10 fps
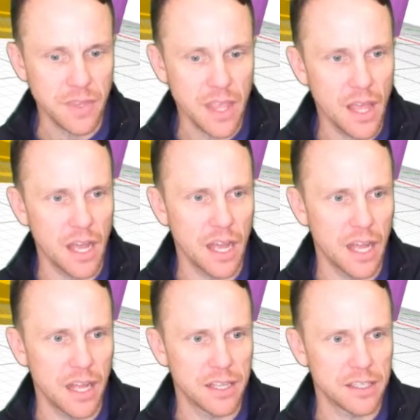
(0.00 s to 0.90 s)

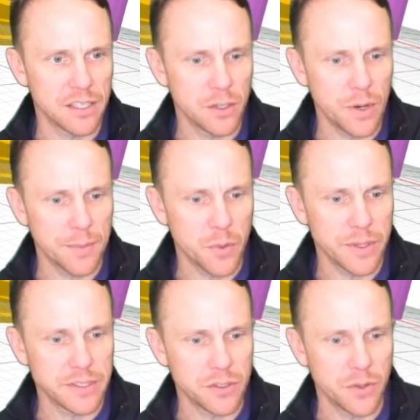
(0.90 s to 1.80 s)
You know what I'm
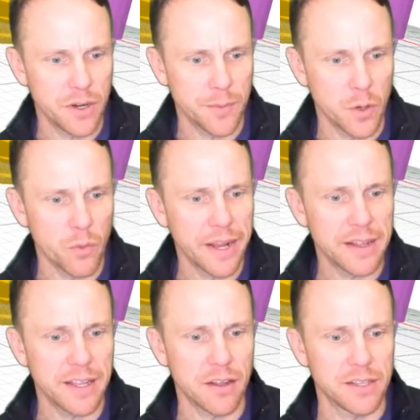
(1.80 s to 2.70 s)
going to do here? I'm going to right
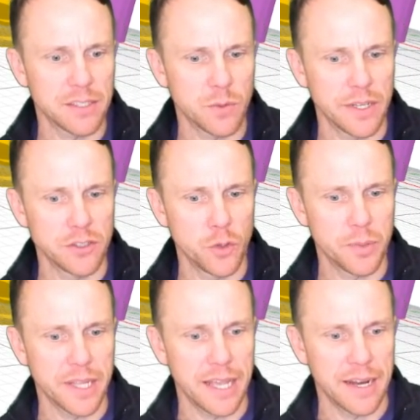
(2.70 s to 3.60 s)
click on this one and
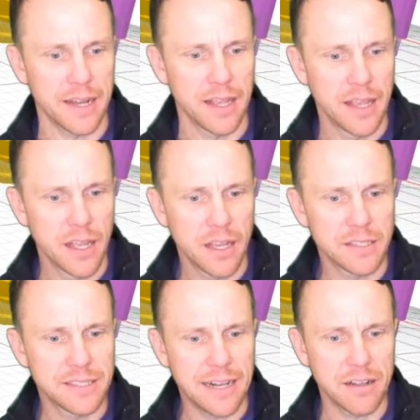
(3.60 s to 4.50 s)
duplicate it,
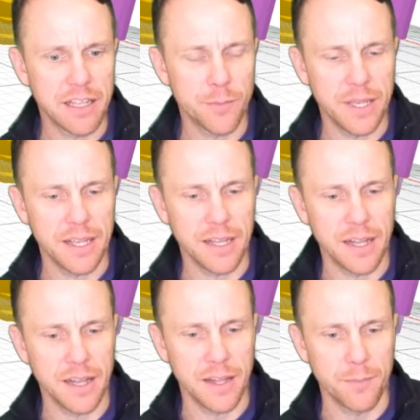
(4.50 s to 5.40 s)
because that'll give me
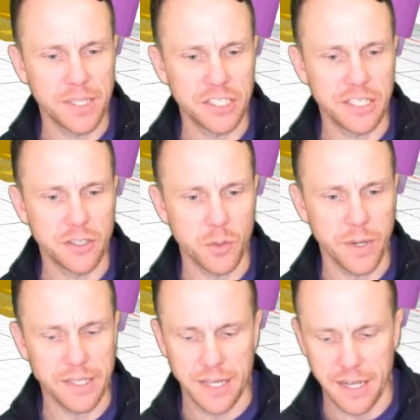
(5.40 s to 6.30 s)
a much easier
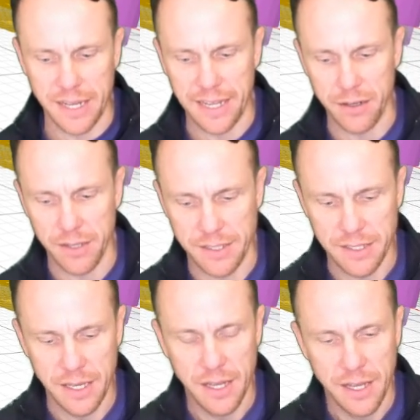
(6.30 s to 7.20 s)
way to kind of handle this.
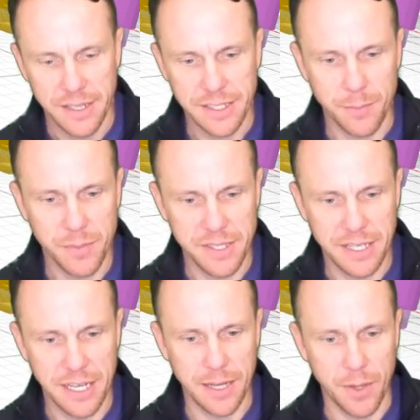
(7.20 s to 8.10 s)
Except this
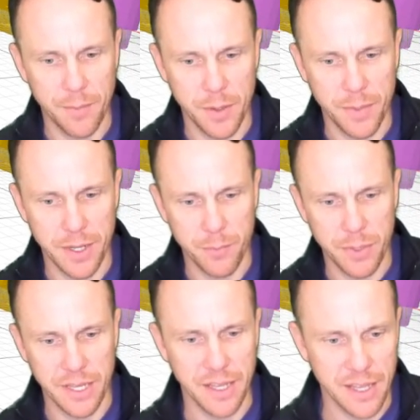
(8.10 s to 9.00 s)
time I'm going to make it
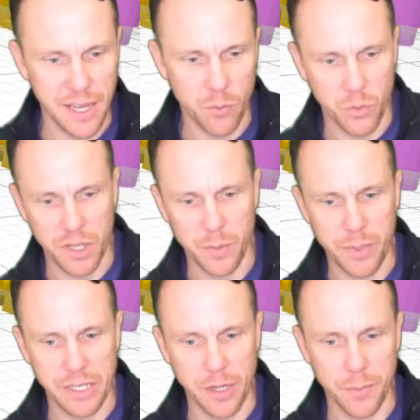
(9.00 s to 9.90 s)
be a really
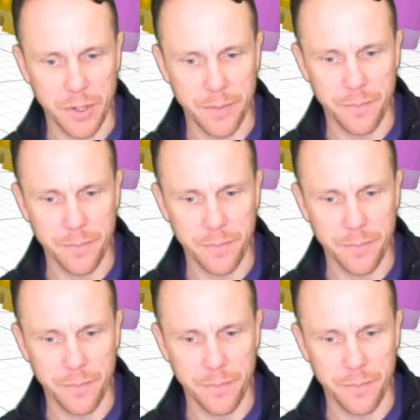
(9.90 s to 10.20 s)
big number.